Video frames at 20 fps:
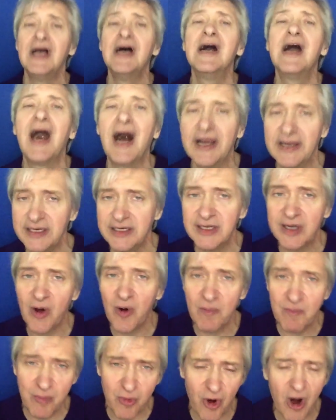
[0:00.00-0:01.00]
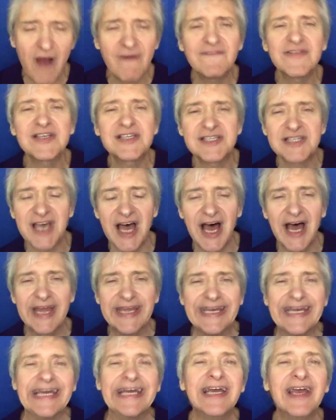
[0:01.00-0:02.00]
I need to go prophesy
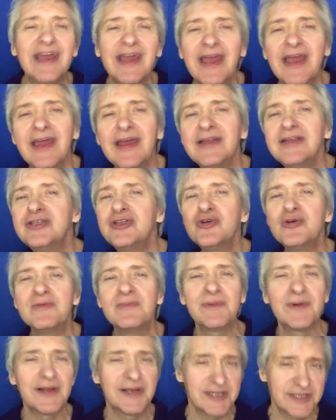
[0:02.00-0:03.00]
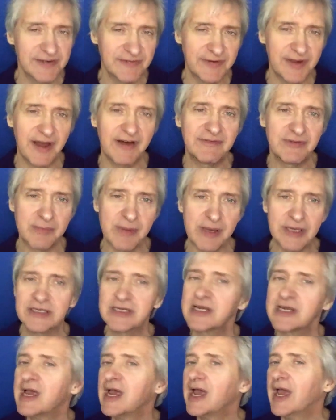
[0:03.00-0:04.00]
into a place of government
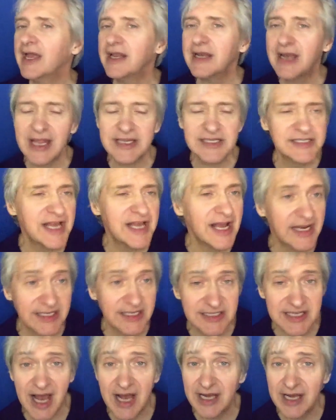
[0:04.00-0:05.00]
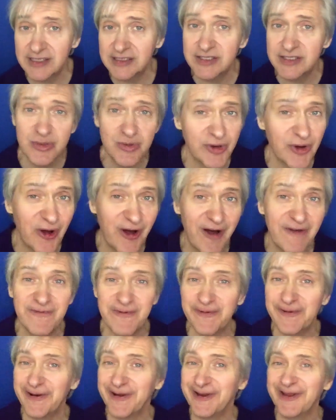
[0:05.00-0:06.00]
that's not tied to an
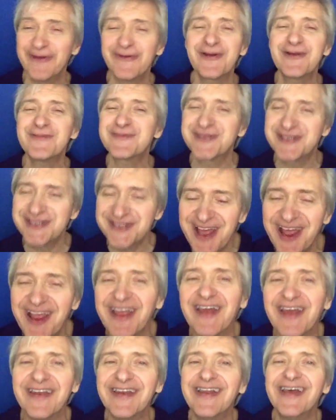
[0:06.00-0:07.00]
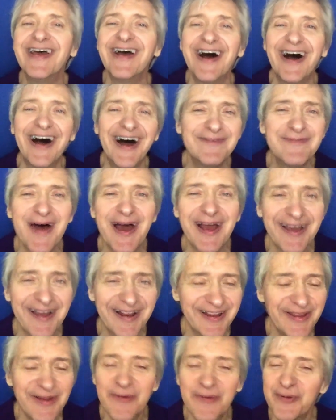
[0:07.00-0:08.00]
offering. You know what I'm saying? I'm not gonna,
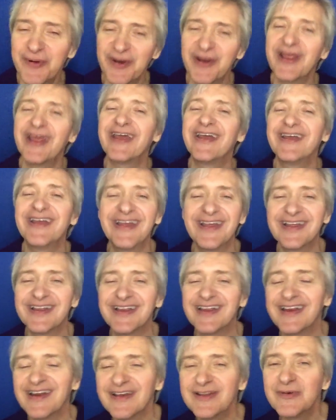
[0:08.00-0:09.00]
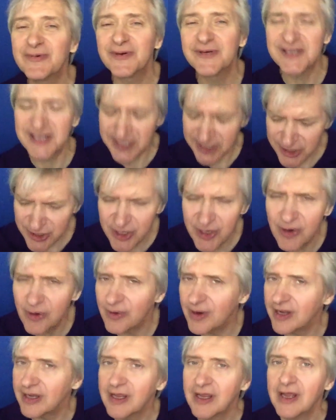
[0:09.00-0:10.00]
you know, in other words, it's new.
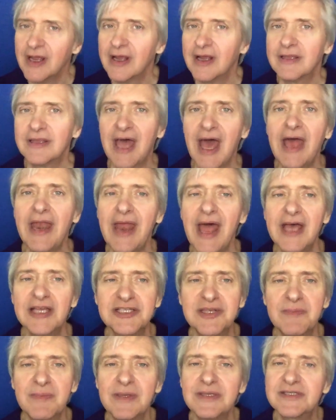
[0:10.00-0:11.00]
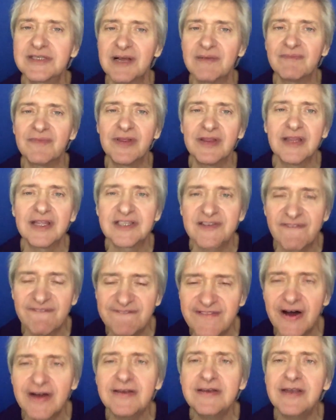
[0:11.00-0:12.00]
That has to be something that's
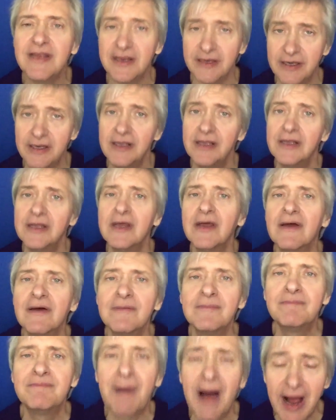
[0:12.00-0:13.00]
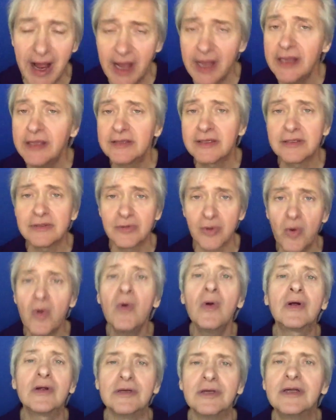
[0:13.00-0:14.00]
funded by the
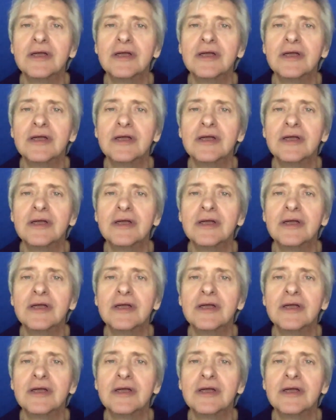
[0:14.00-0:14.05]
Lord.